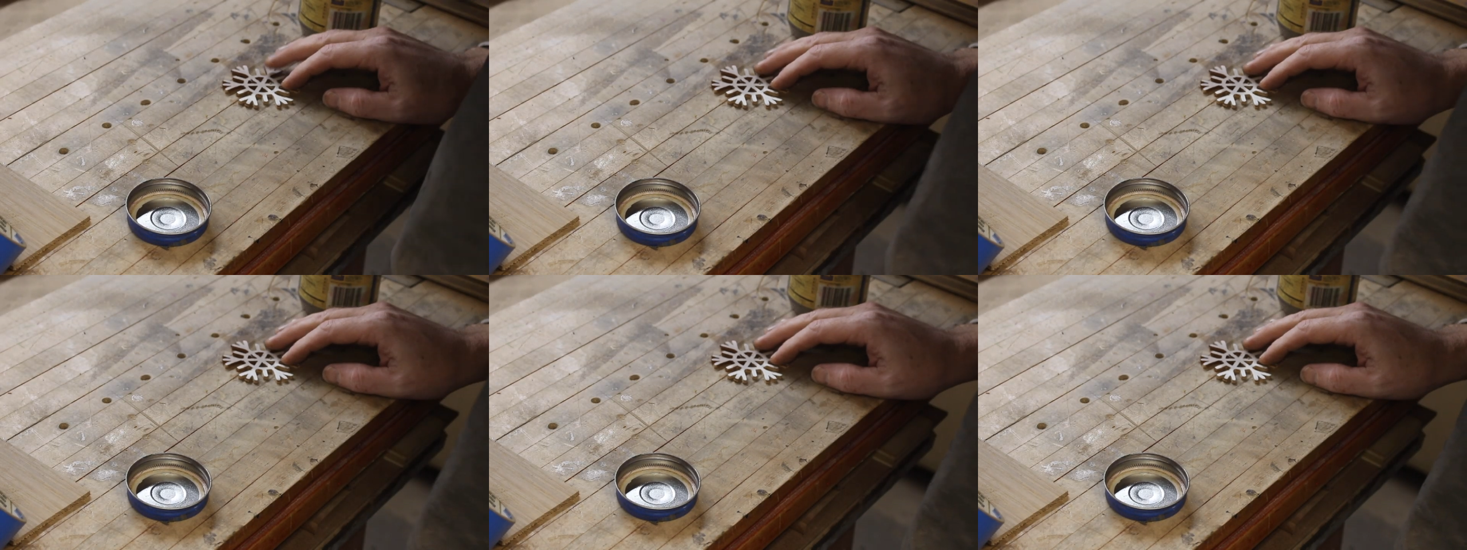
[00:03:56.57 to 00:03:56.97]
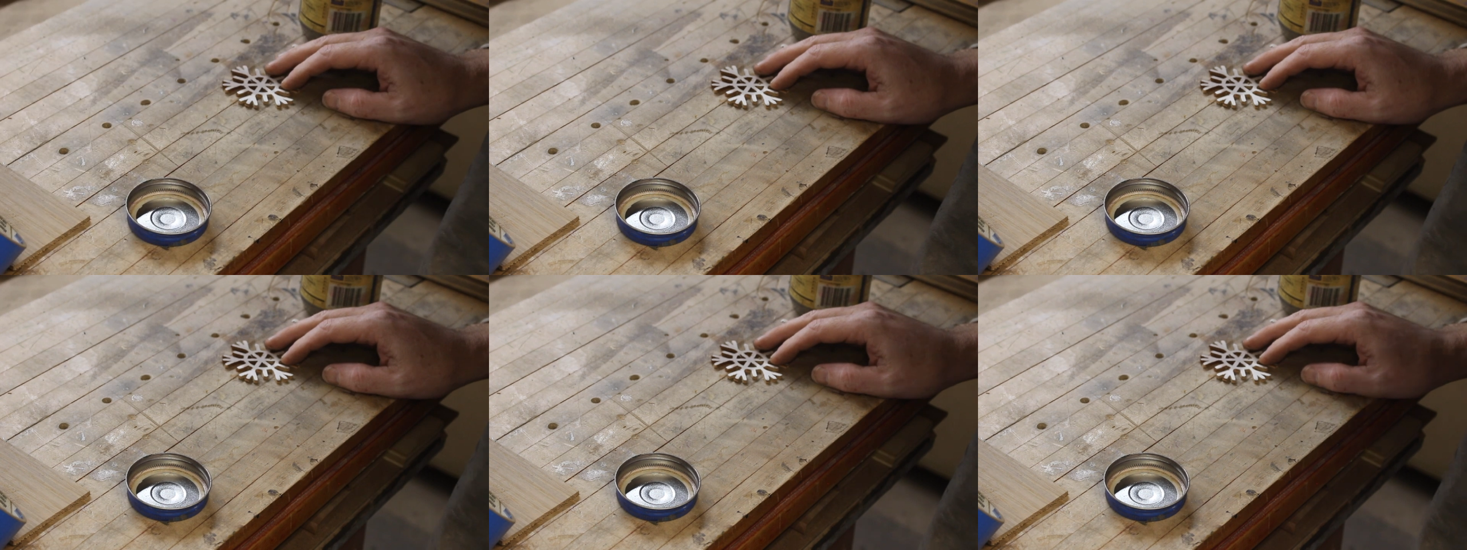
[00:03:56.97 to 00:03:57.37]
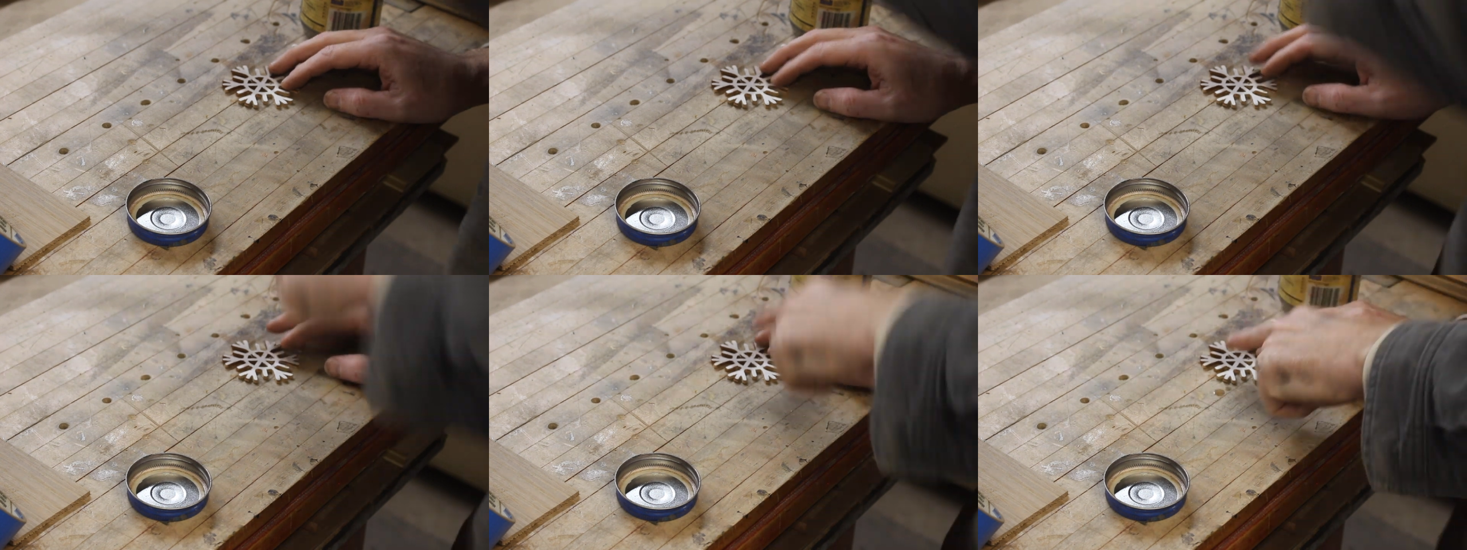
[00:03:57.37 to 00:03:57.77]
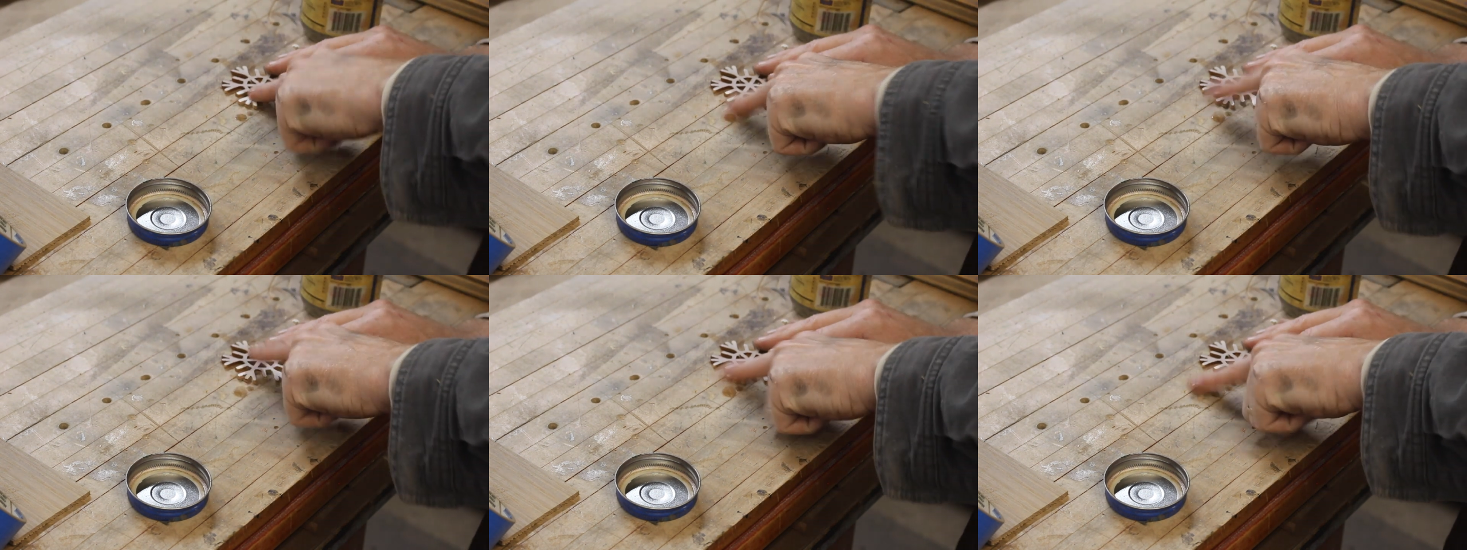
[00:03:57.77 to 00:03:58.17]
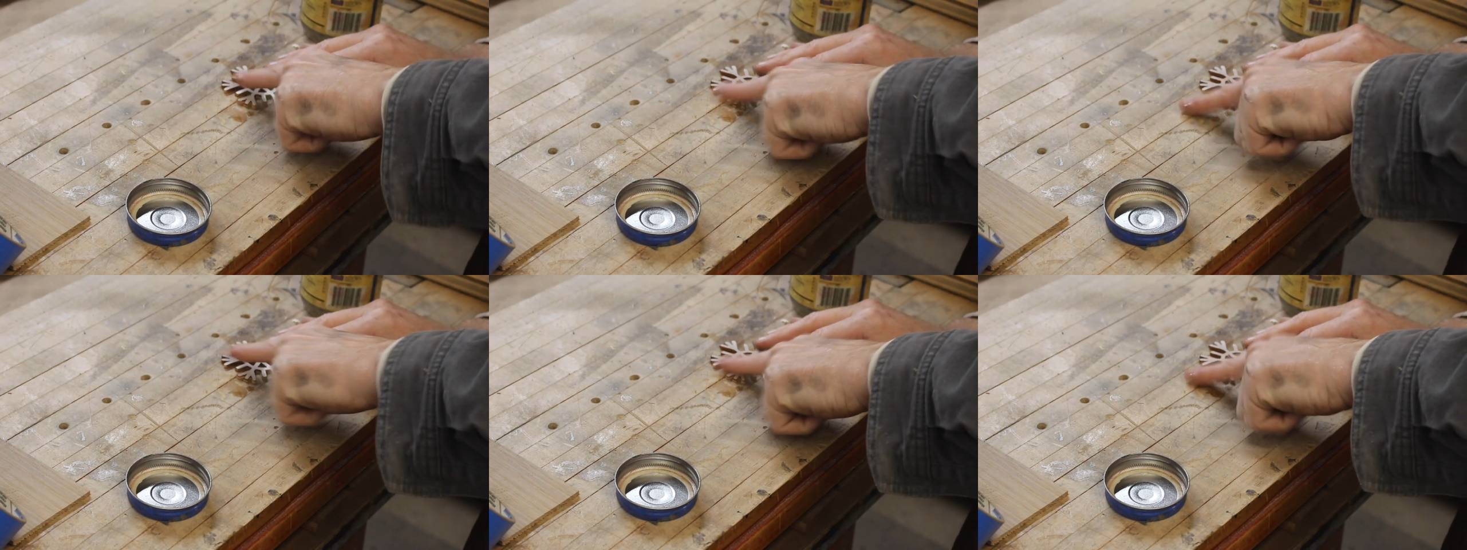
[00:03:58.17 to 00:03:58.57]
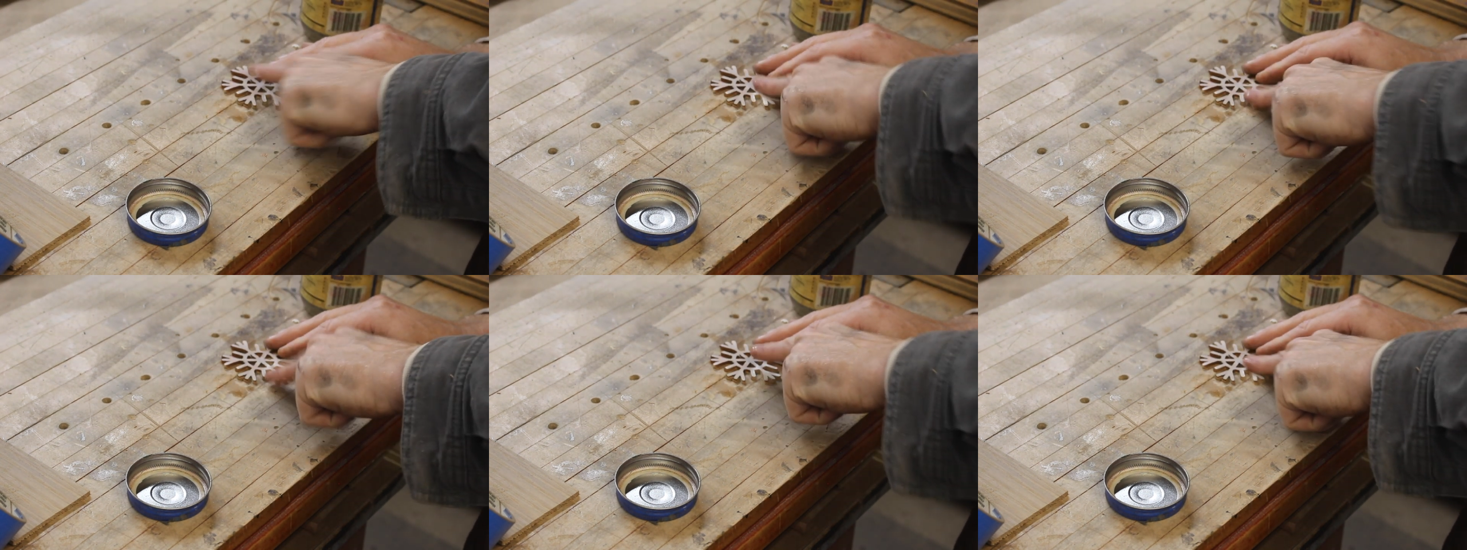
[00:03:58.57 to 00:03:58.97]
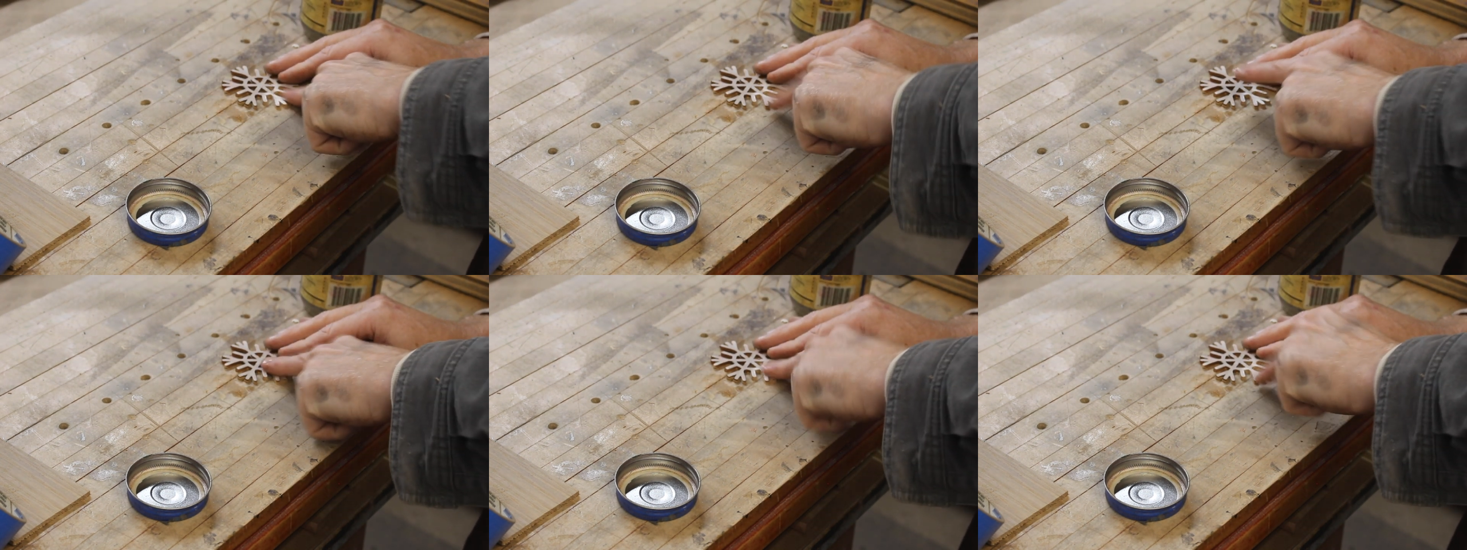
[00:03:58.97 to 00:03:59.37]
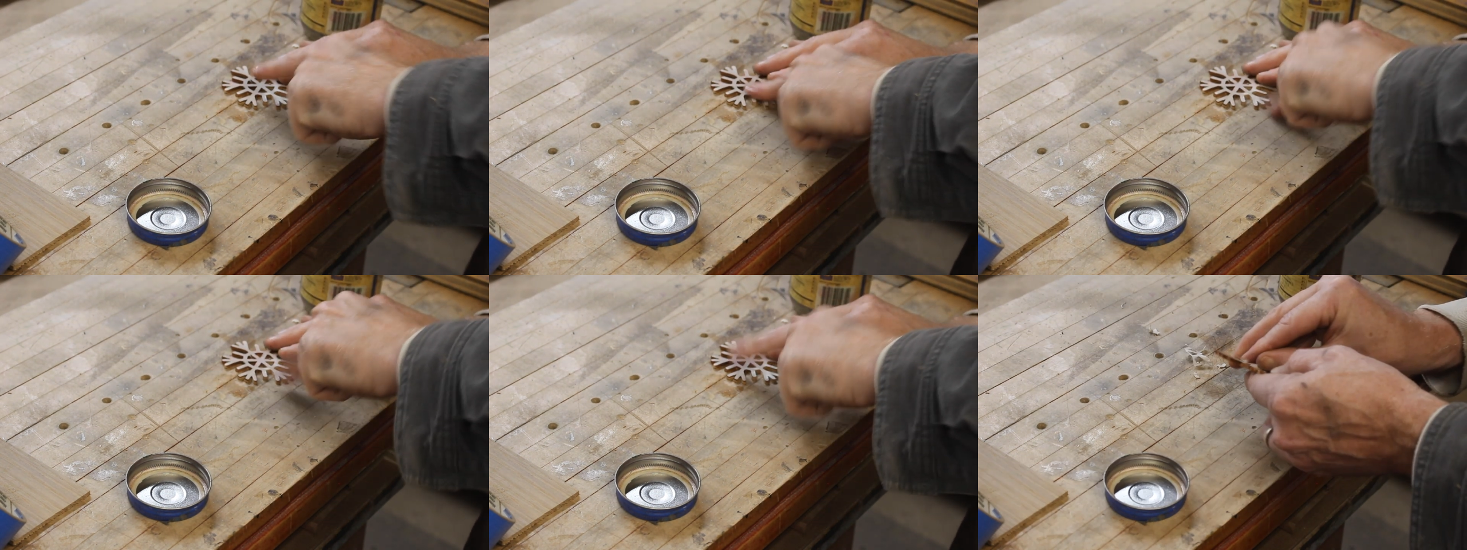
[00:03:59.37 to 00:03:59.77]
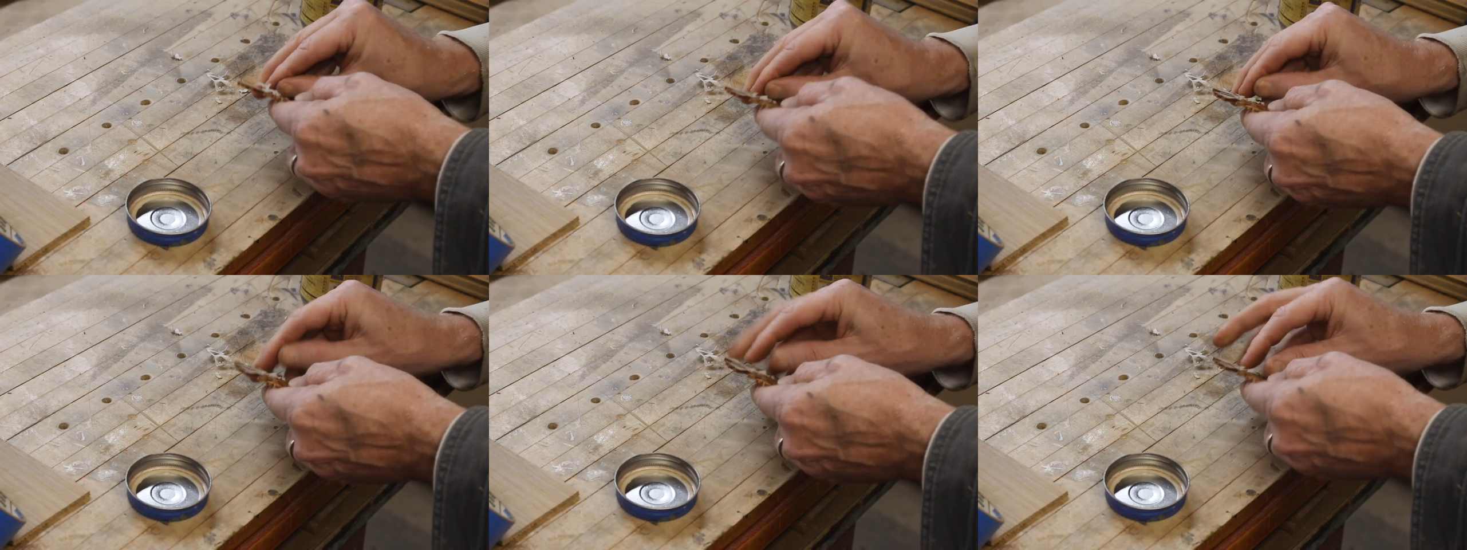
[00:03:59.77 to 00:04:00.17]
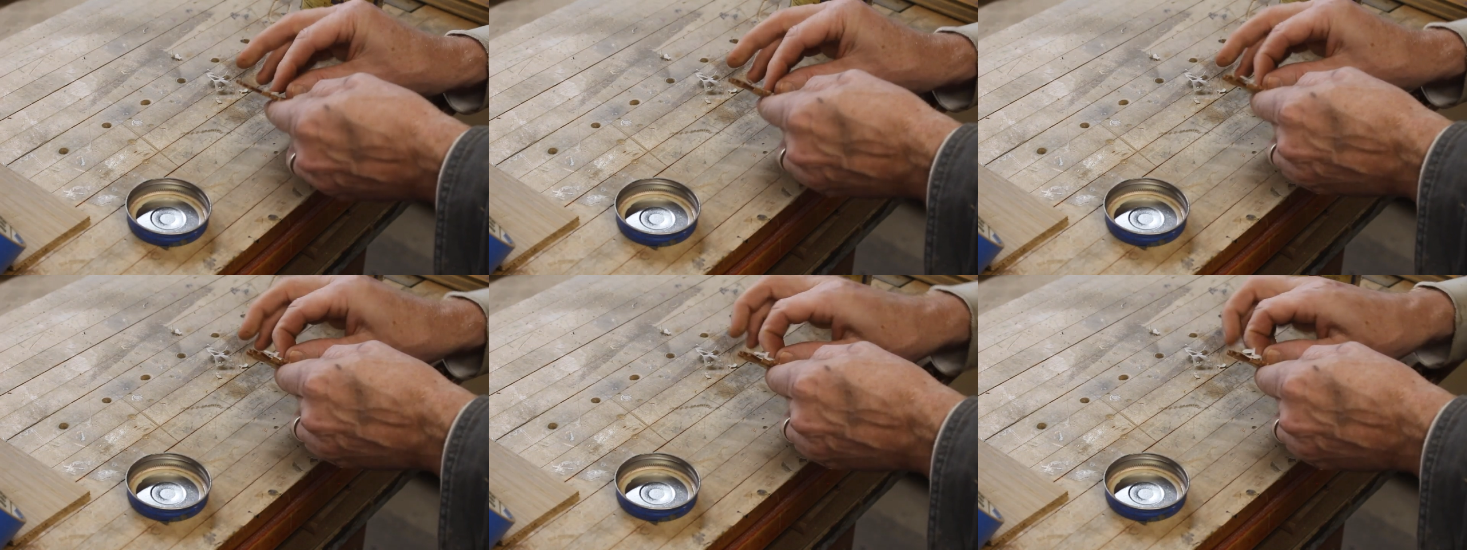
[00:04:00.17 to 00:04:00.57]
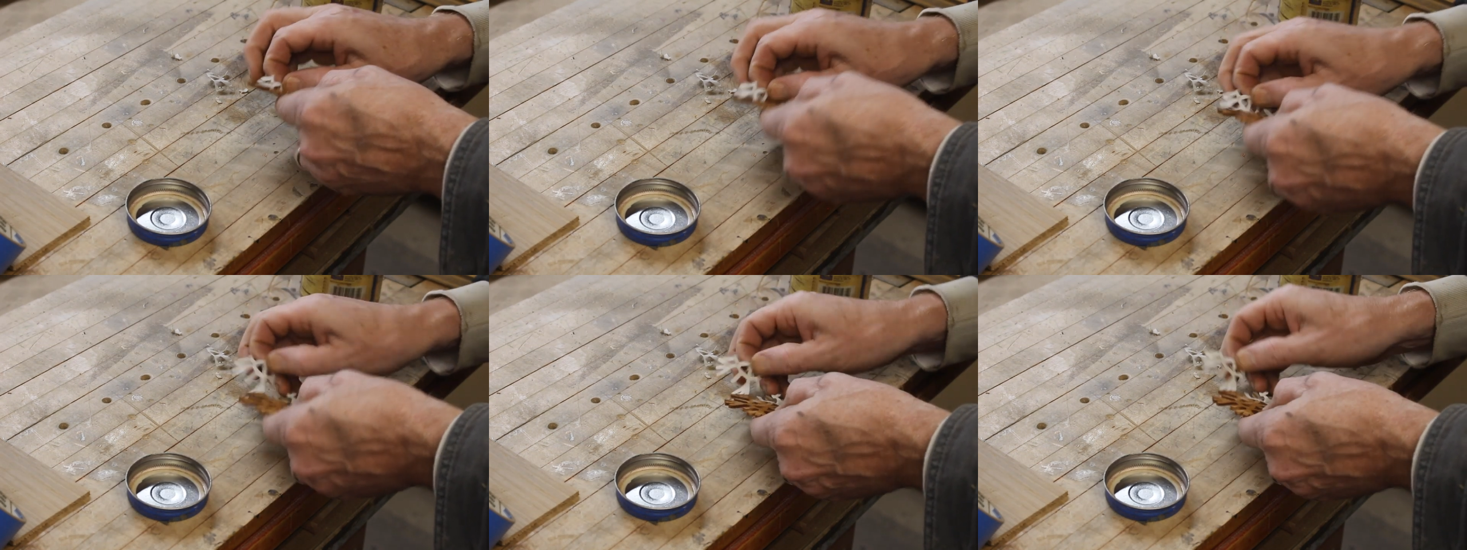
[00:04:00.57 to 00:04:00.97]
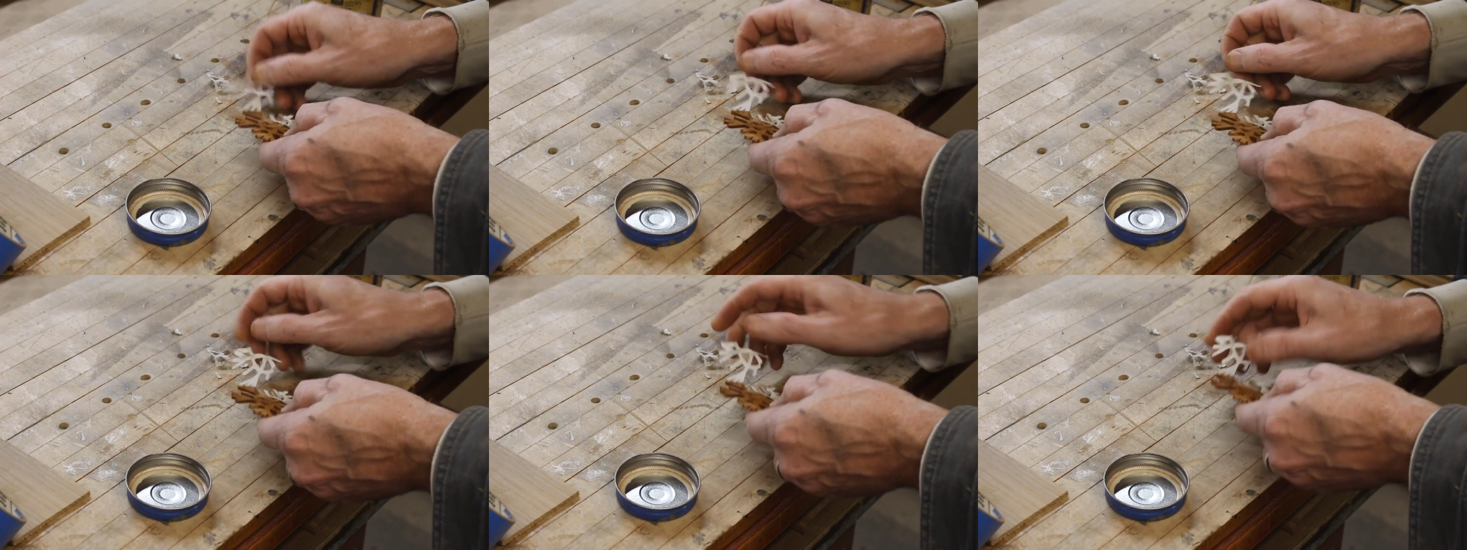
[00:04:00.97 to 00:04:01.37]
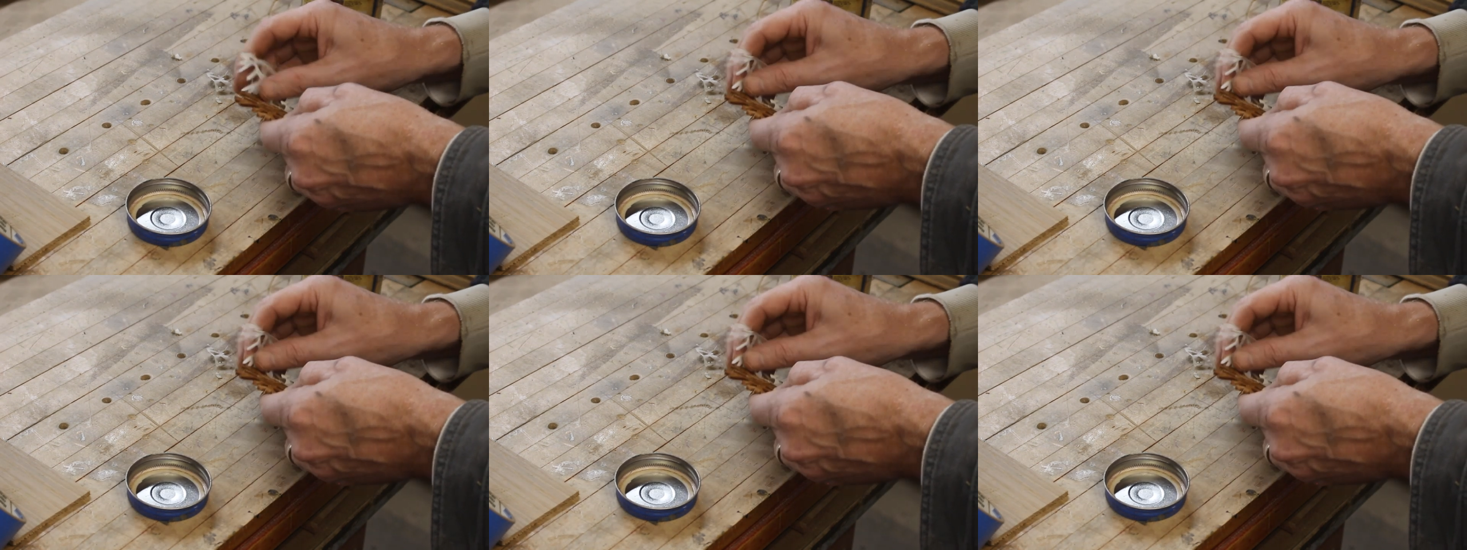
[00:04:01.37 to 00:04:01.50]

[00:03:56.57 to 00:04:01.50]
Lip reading: No face is visible, so there are no lips to read.